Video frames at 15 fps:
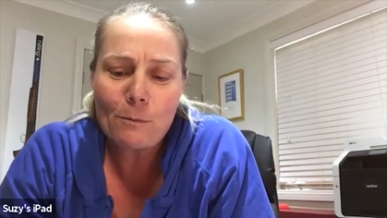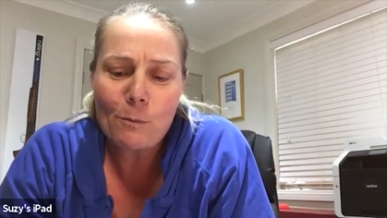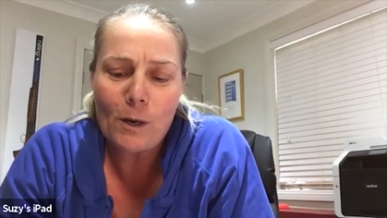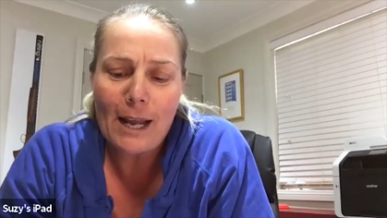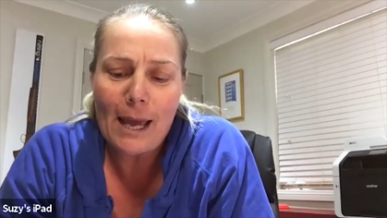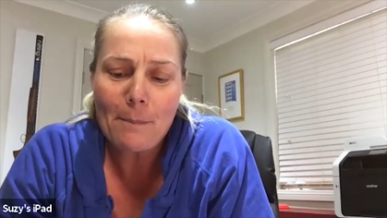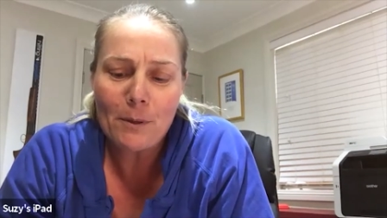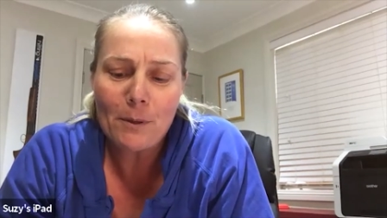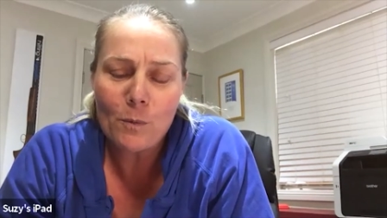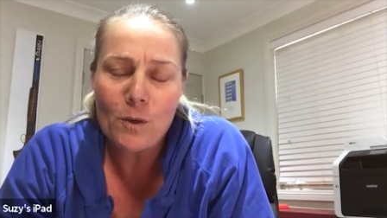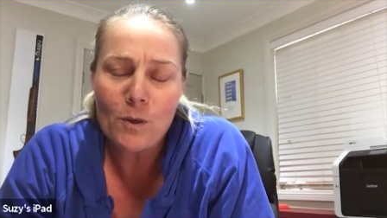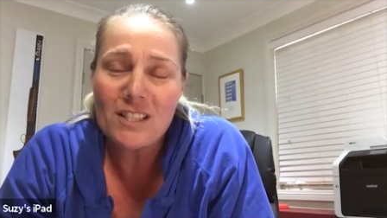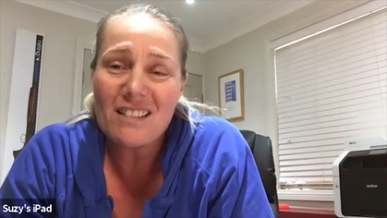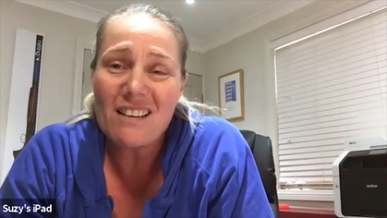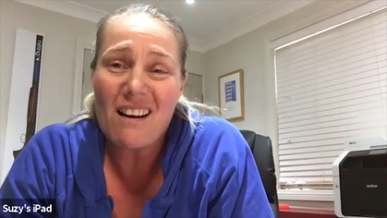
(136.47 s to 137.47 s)
what happened
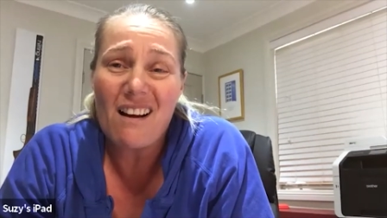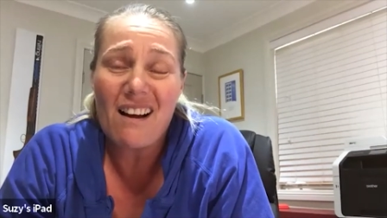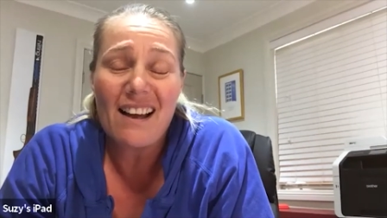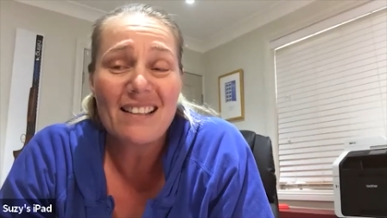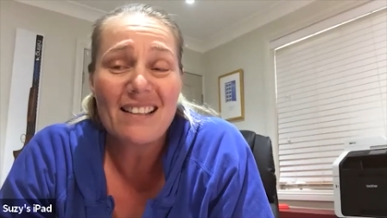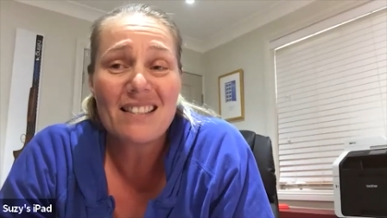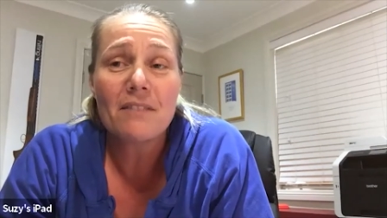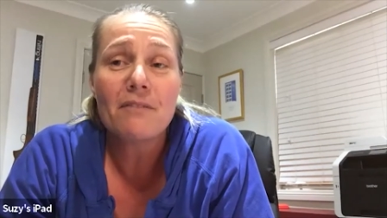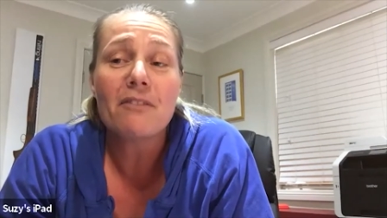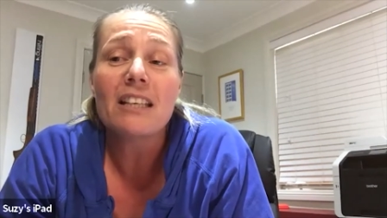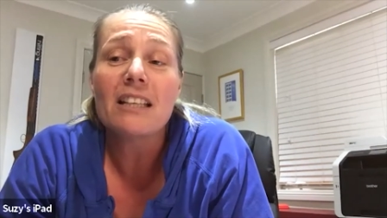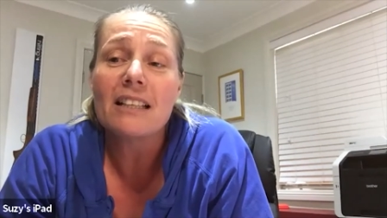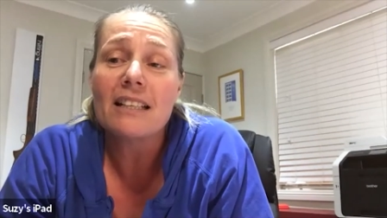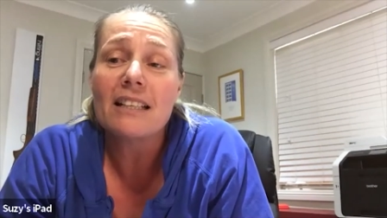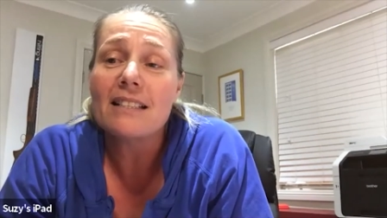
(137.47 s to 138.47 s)
was I
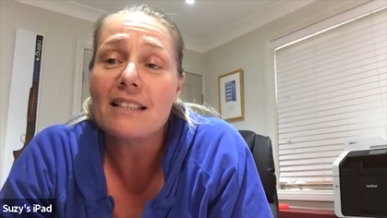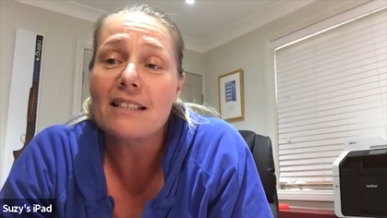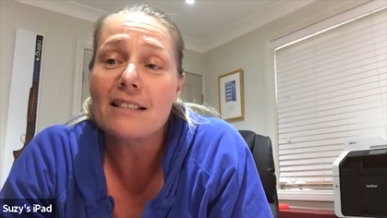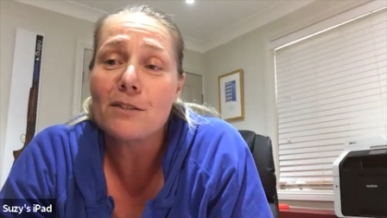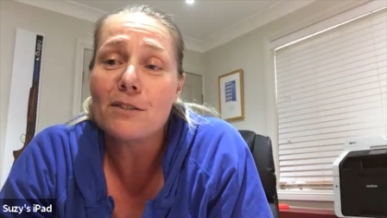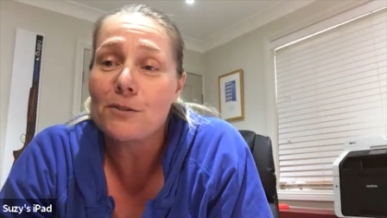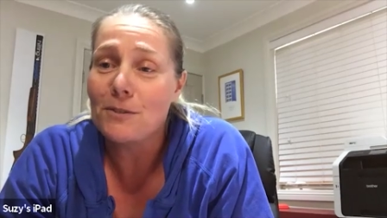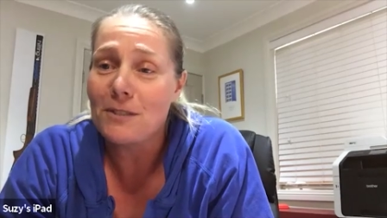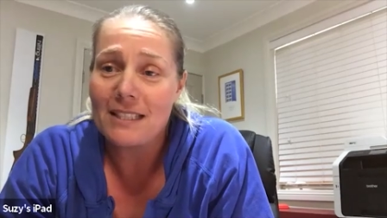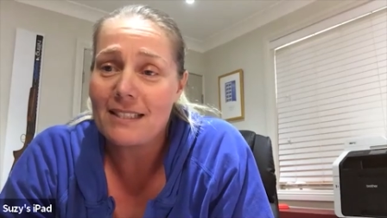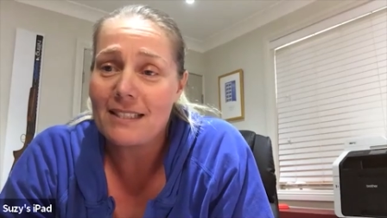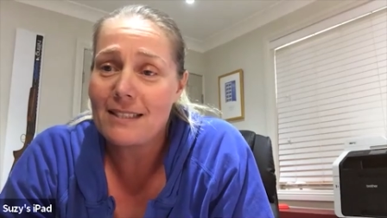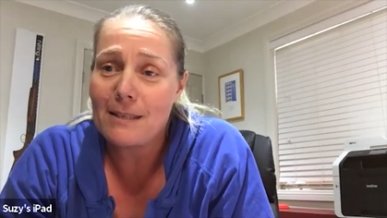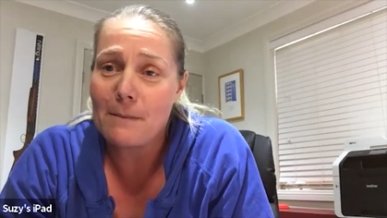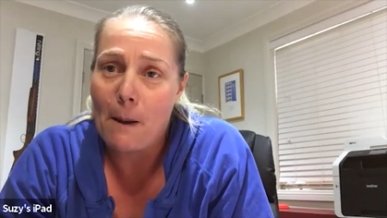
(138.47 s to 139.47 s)
severely did two
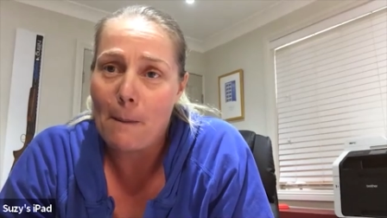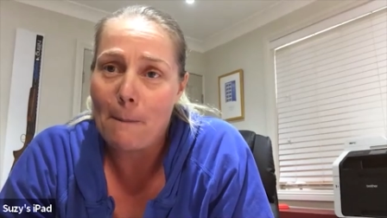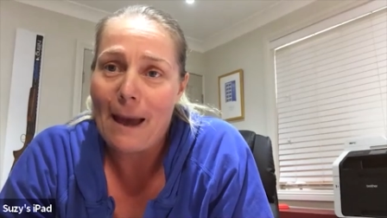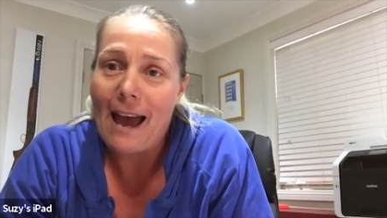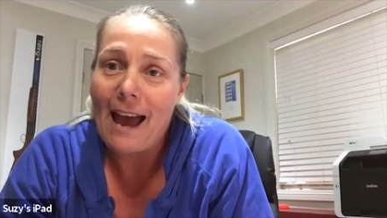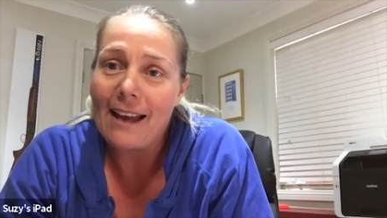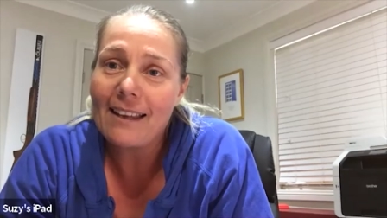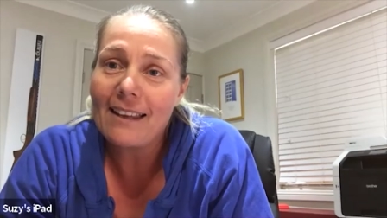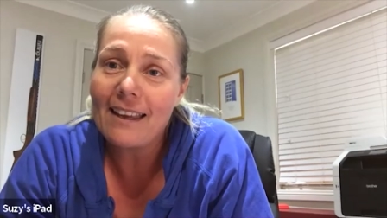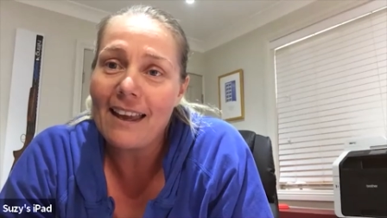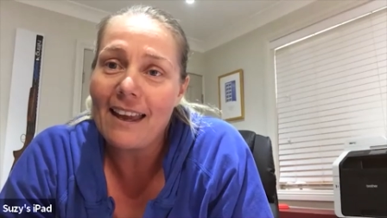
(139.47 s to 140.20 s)
discs in my back